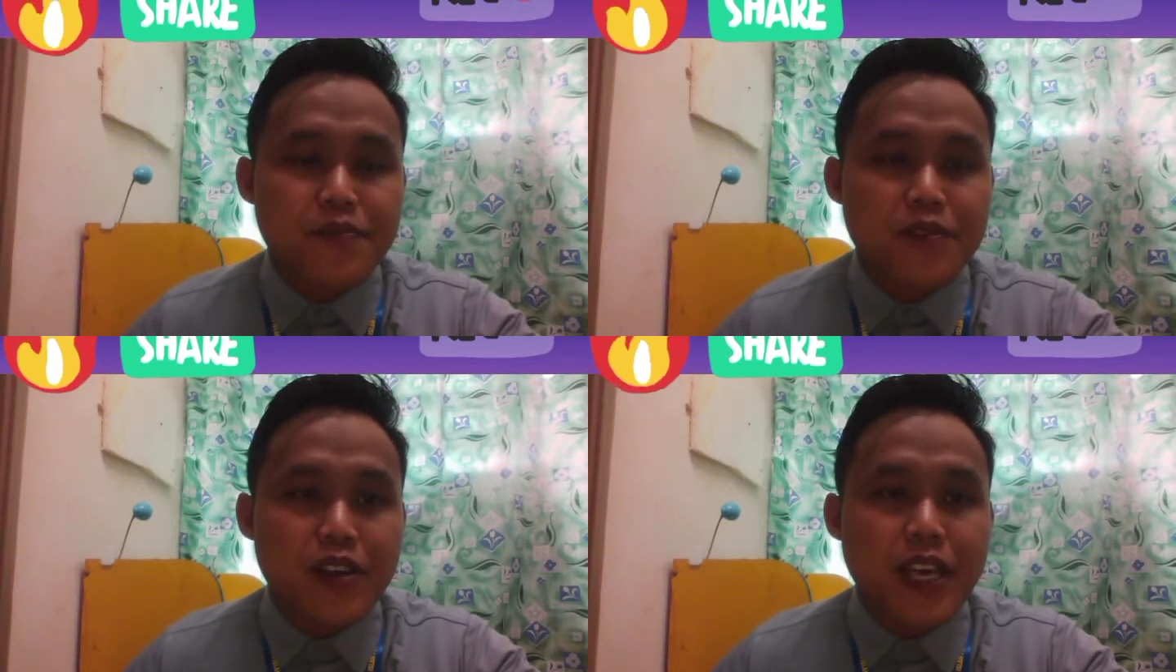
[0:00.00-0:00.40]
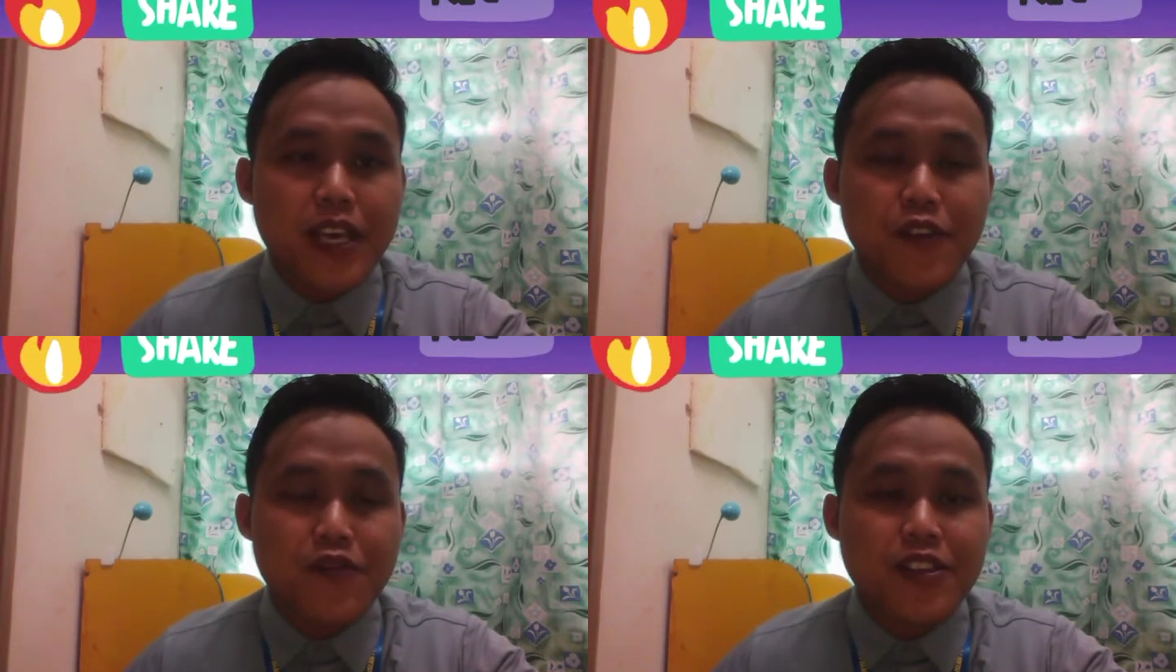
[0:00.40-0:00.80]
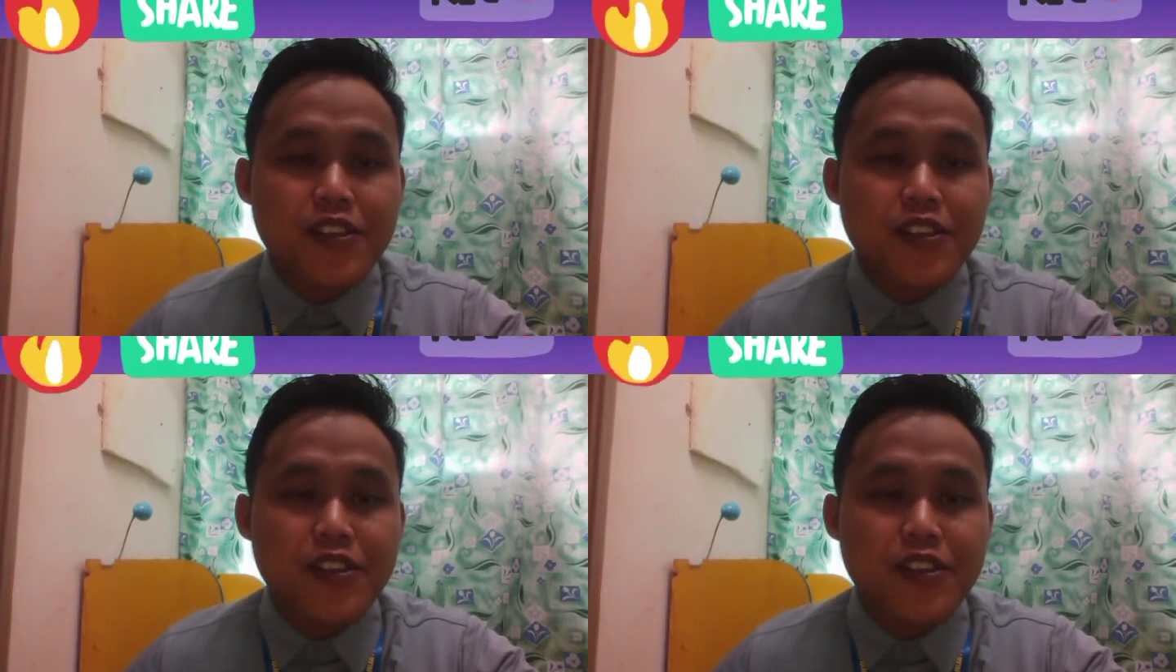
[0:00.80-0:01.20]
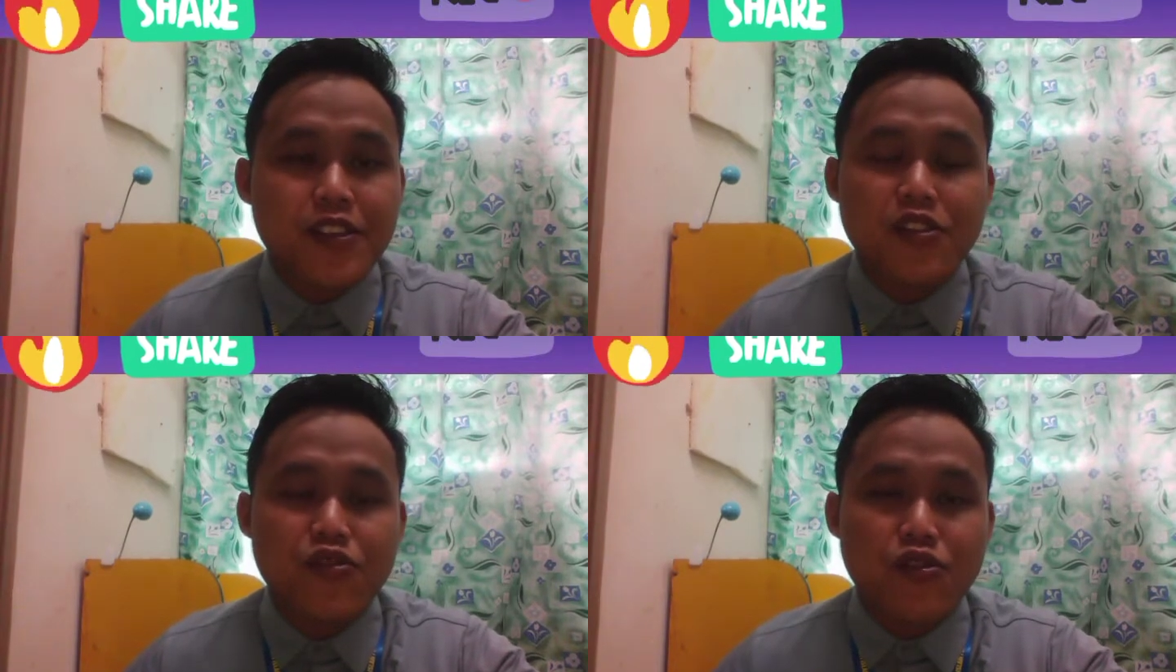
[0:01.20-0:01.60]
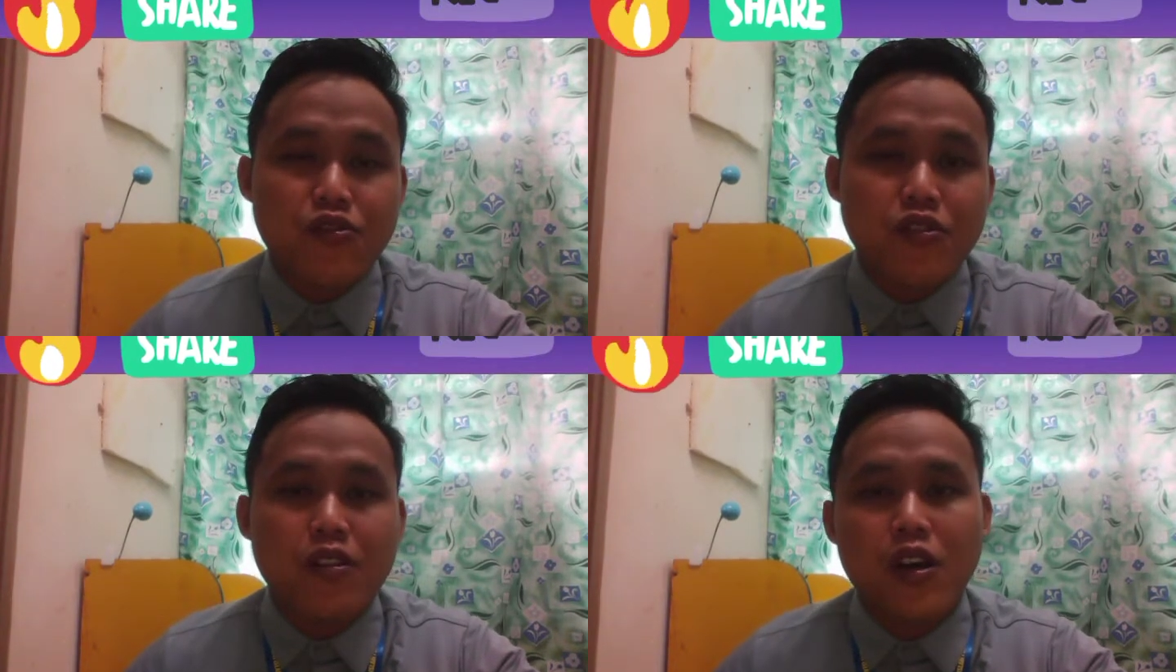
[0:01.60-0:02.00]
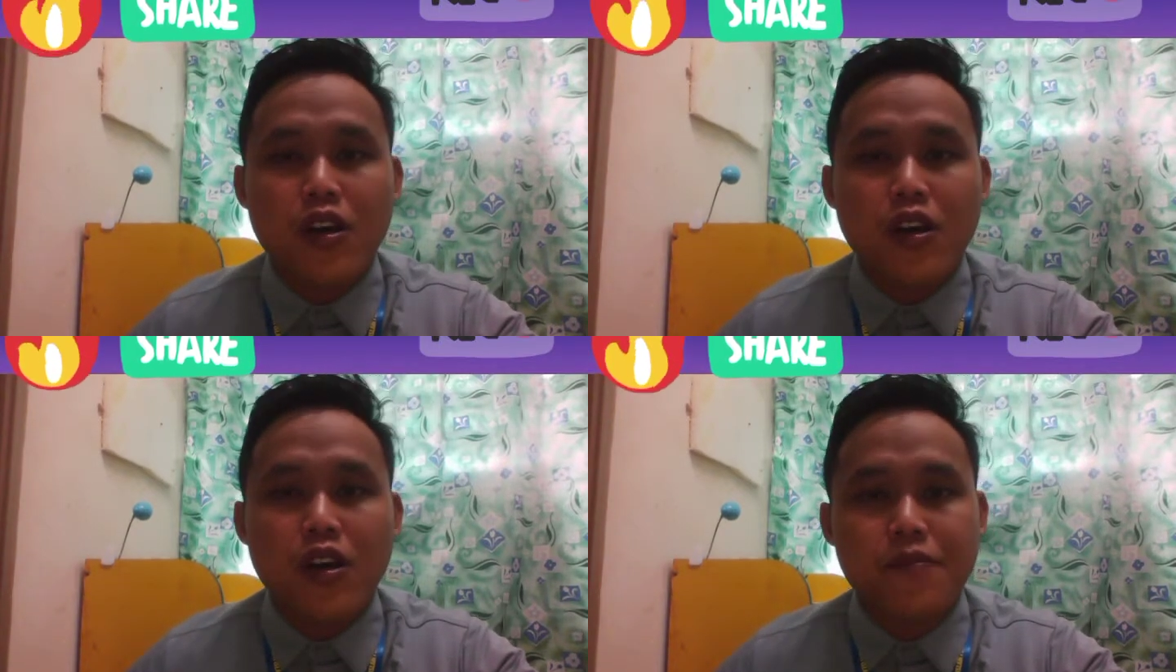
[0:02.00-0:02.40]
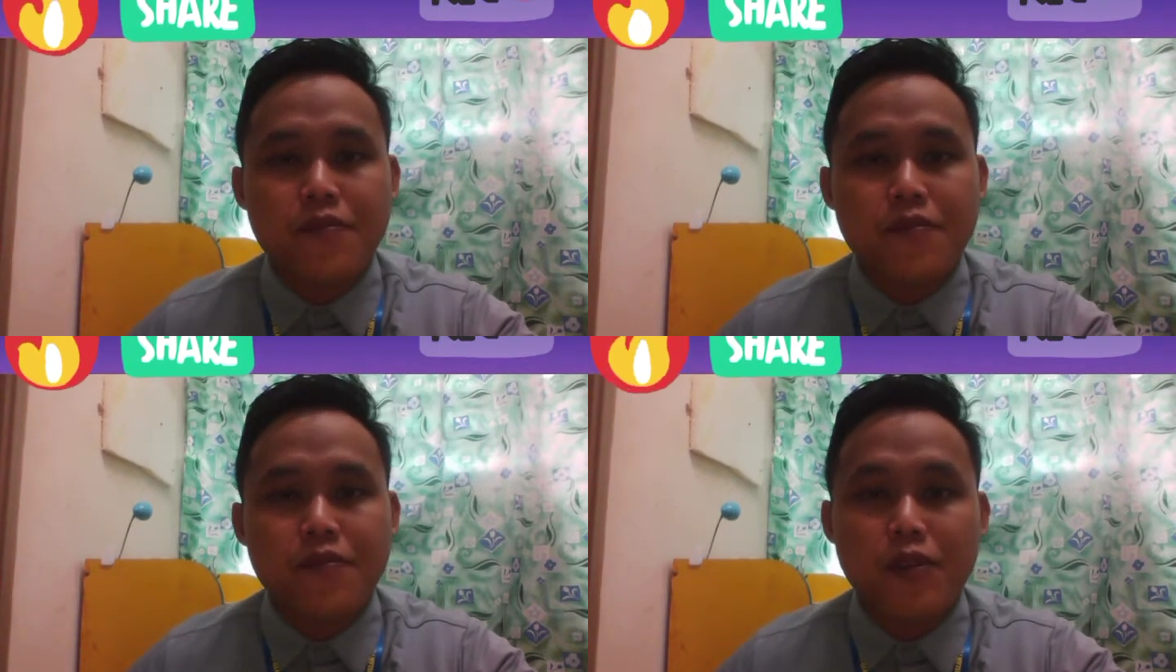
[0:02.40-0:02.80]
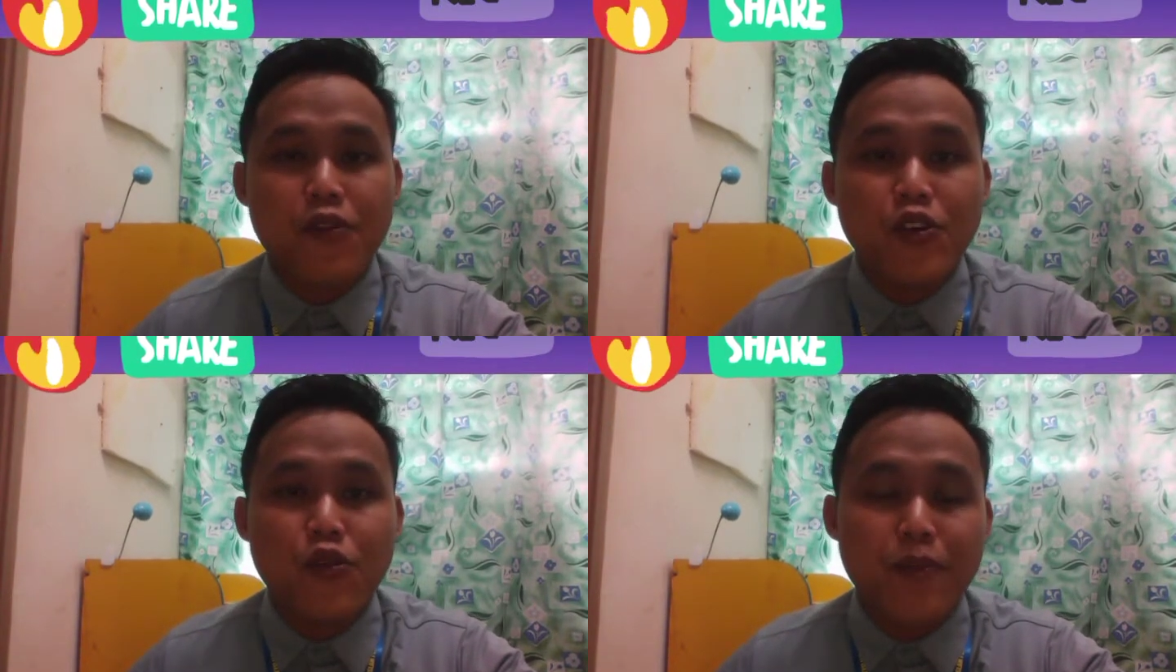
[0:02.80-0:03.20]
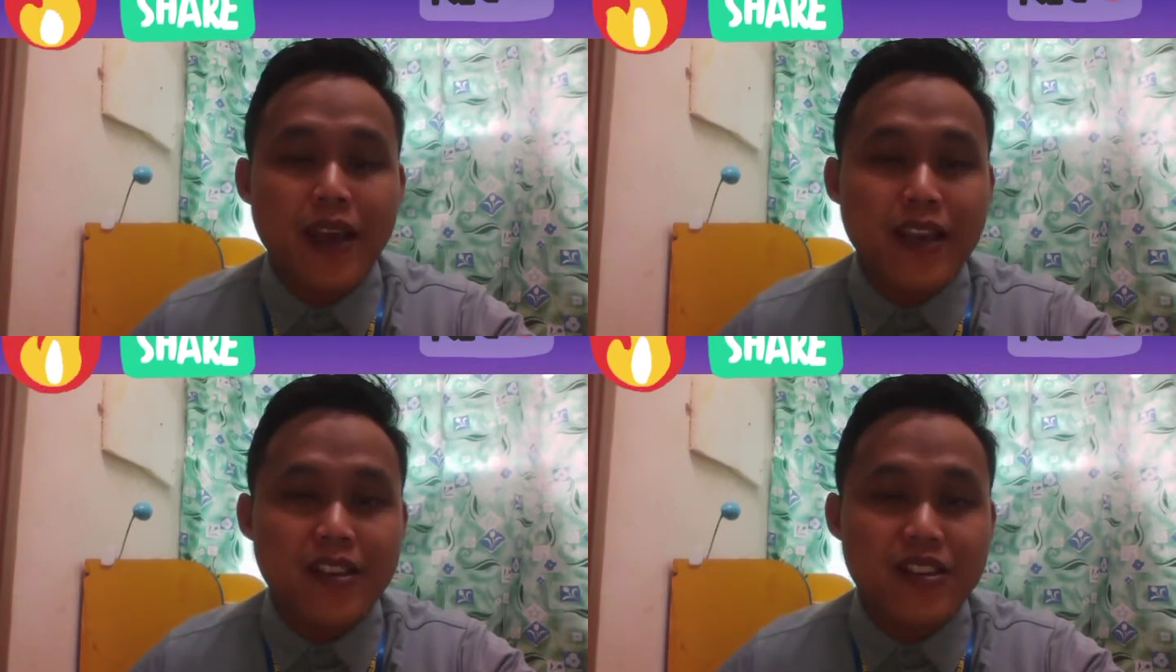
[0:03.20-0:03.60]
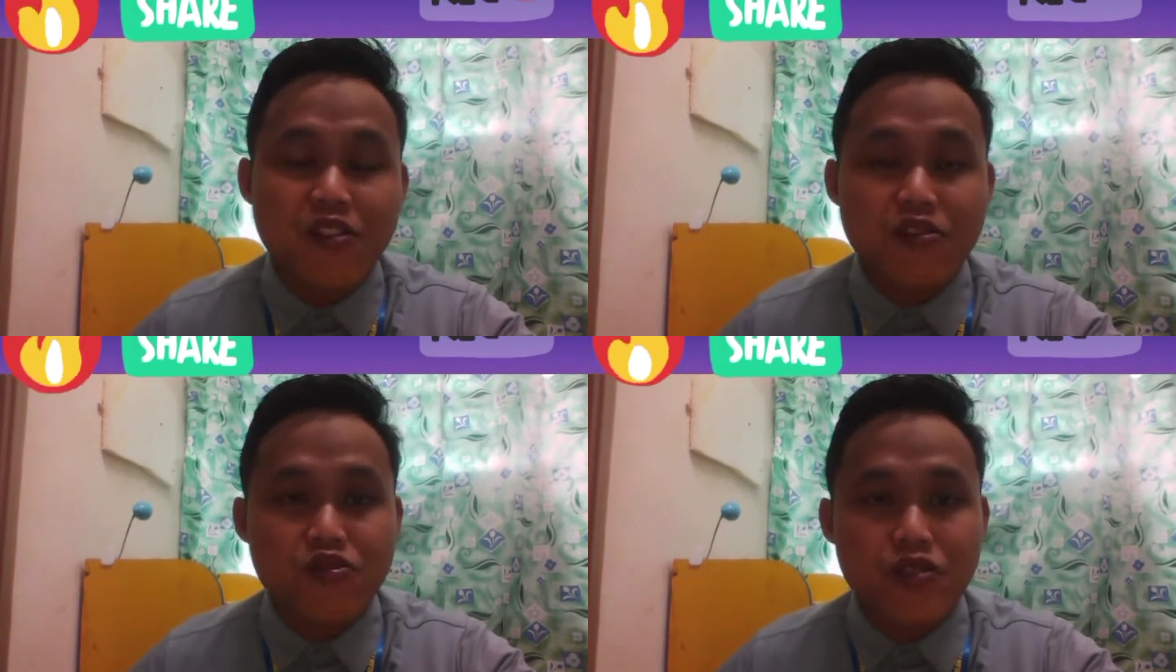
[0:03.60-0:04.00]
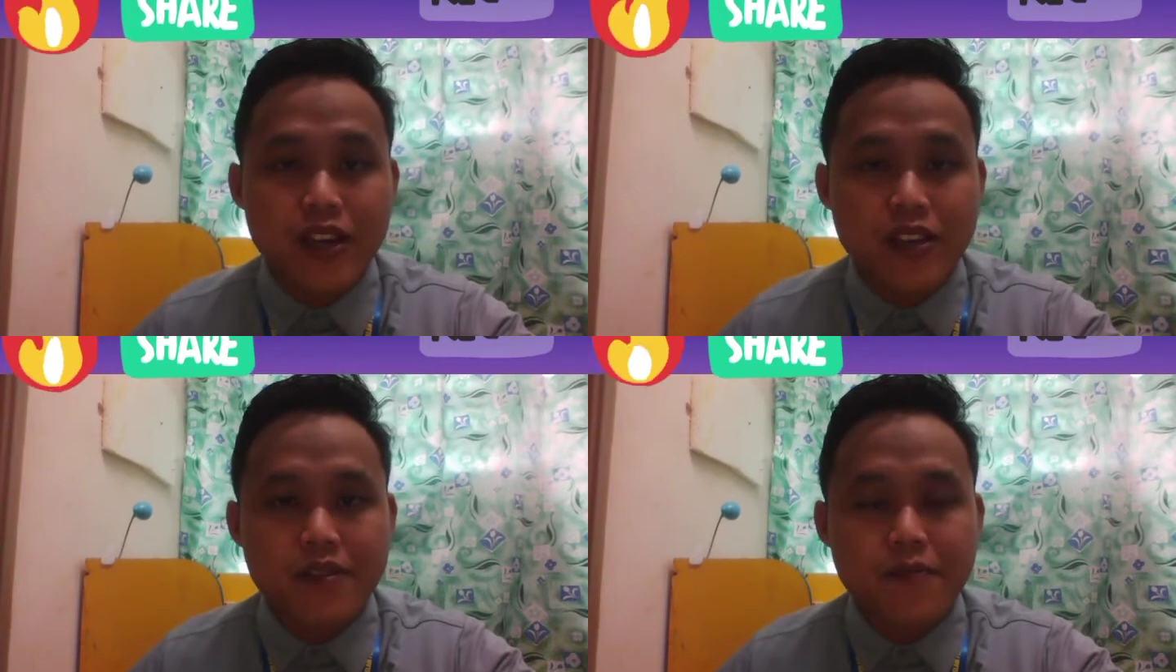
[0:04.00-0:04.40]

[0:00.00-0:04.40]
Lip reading: Okay, the first thing that you need to know before you make the contract,